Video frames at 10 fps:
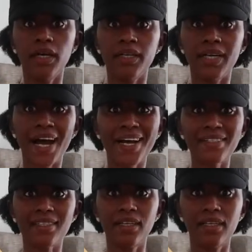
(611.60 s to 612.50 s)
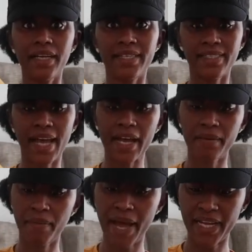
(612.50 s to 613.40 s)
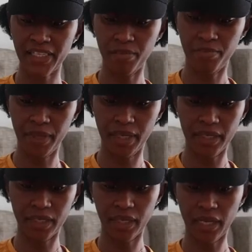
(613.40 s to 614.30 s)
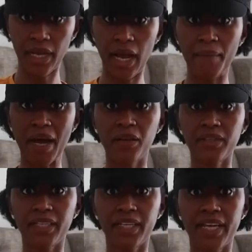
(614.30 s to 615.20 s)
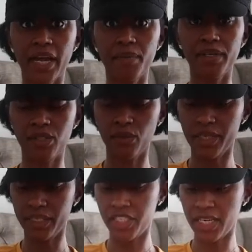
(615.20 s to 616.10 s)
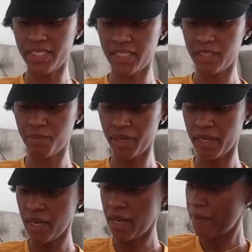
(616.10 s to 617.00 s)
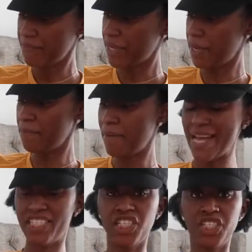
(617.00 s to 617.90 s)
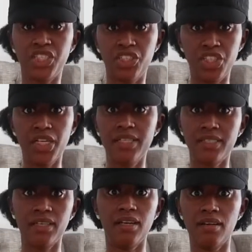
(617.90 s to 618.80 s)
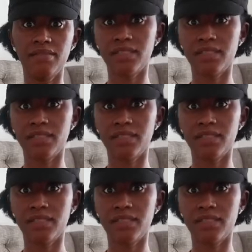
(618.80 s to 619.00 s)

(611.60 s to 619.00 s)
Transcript: not exact match, but um, I don't think the camera is doing it justice, but it matches just enough.